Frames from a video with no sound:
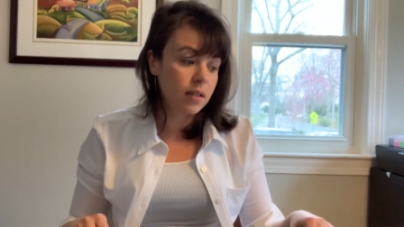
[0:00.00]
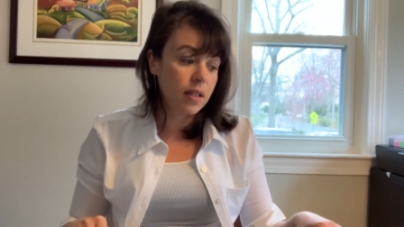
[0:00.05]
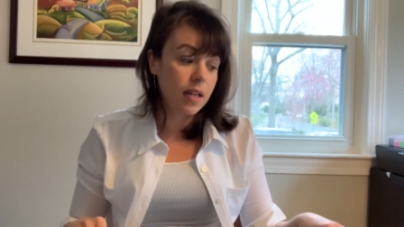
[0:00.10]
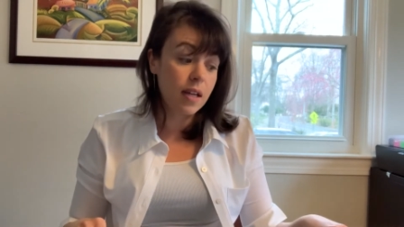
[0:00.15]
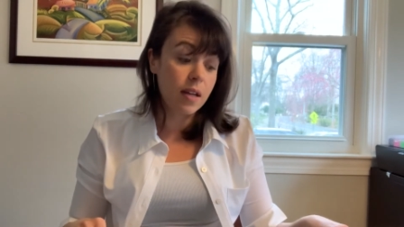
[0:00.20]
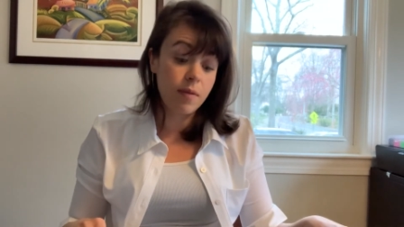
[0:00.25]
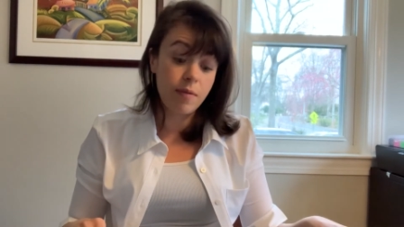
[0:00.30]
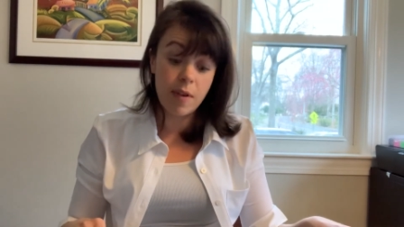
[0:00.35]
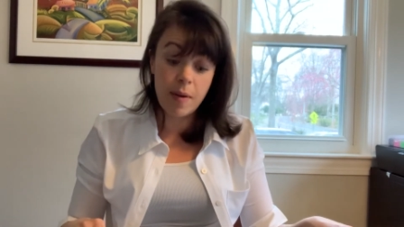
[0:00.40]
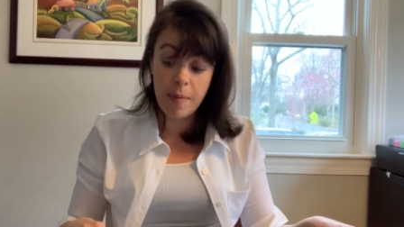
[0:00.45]

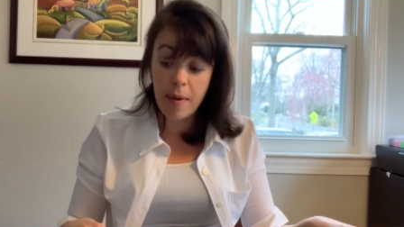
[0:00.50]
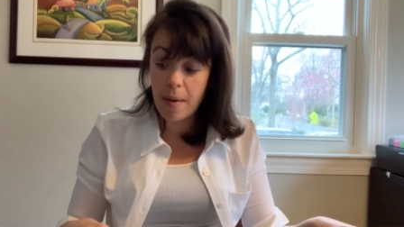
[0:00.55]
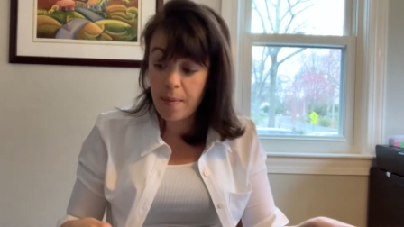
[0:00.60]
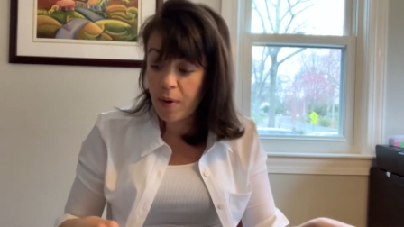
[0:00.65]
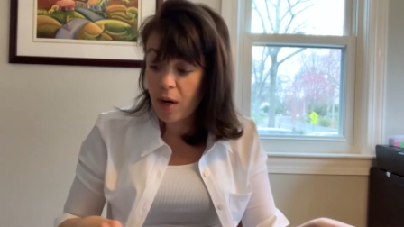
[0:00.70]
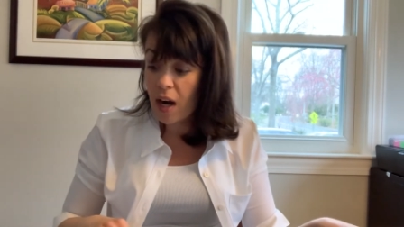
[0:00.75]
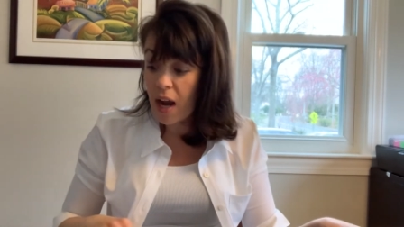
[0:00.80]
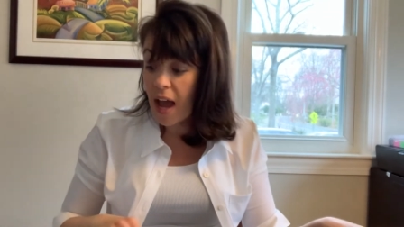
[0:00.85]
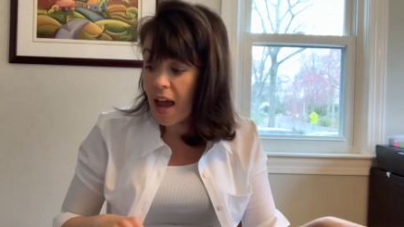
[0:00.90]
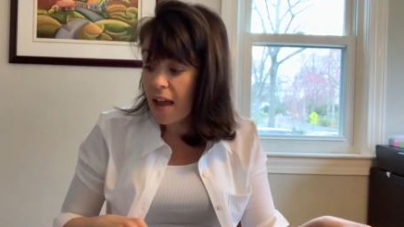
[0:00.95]
And
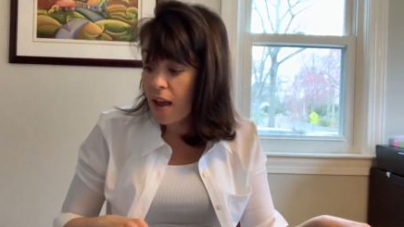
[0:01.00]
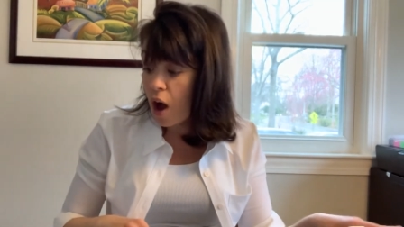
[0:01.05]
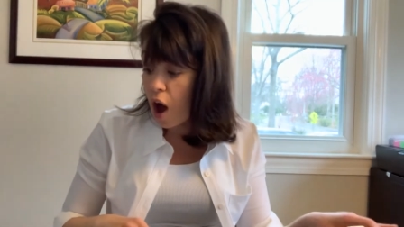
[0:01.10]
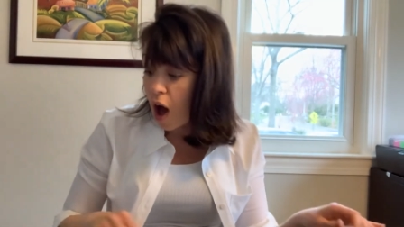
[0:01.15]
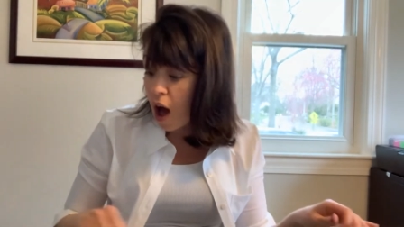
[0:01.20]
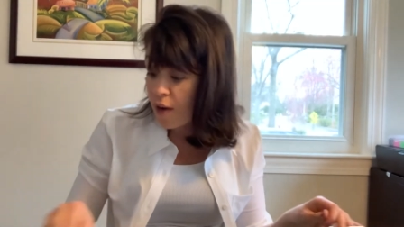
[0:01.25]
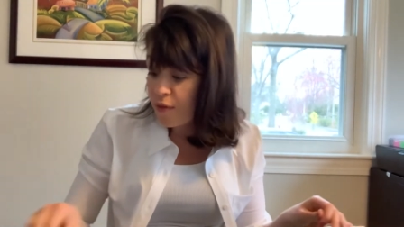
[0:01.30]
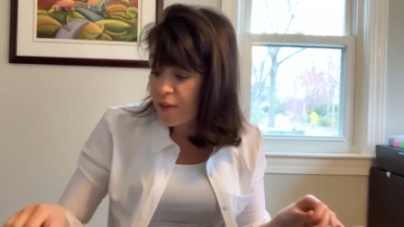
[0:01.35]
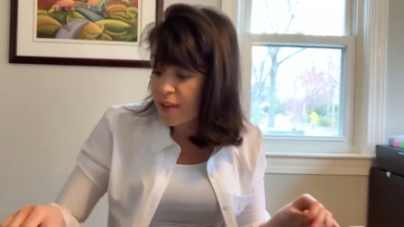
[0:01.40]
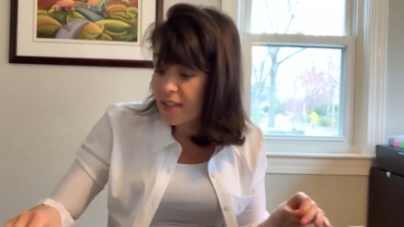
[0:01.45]
remember, I
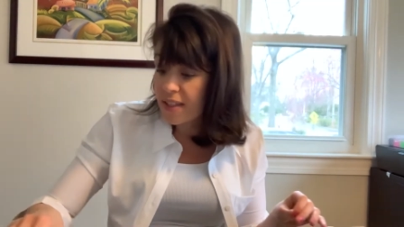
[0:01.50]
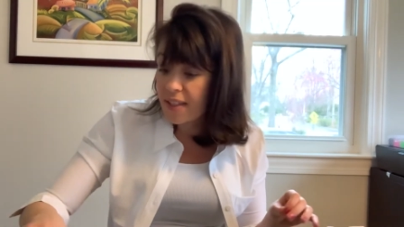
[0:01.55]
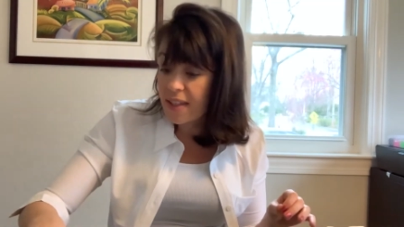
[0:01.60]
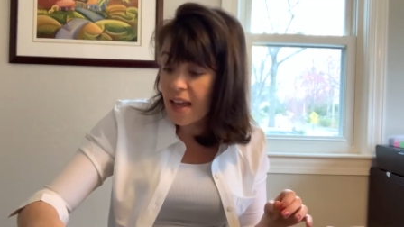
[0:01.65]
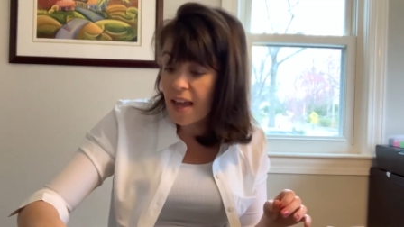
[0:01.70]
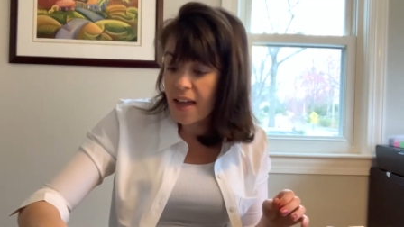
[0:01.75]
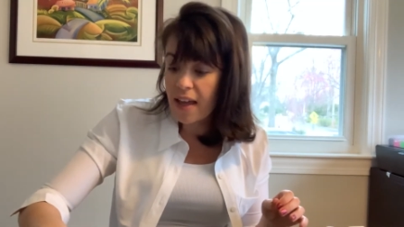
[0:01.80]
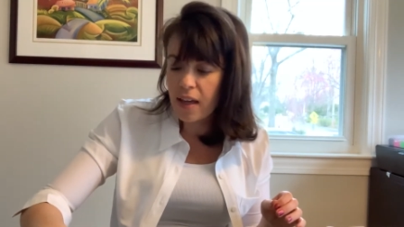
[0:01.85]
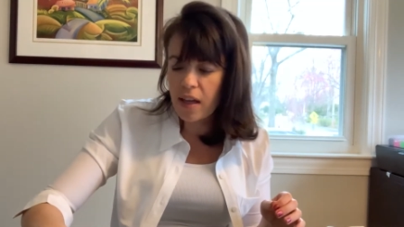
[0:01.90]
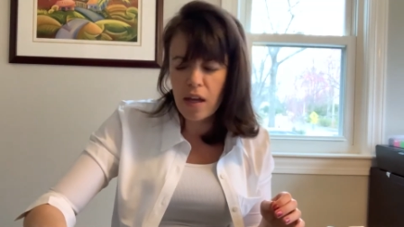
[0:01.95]
often
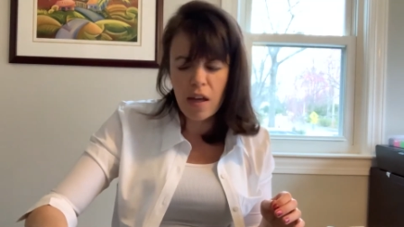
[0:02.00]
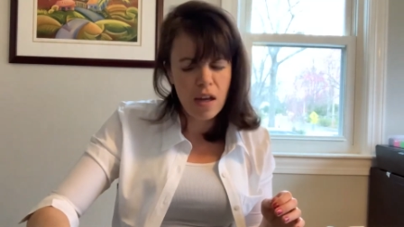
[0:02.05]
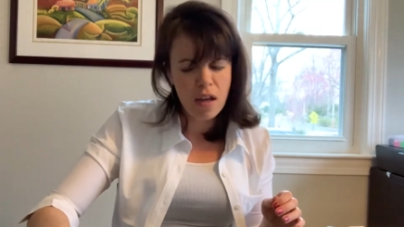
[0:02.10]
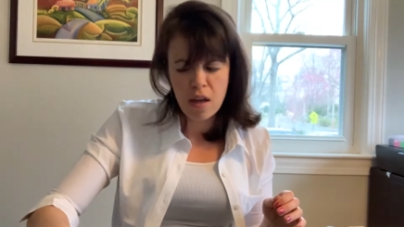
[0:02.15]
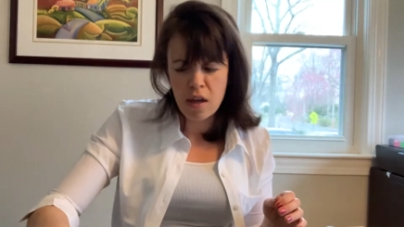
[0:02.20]
say,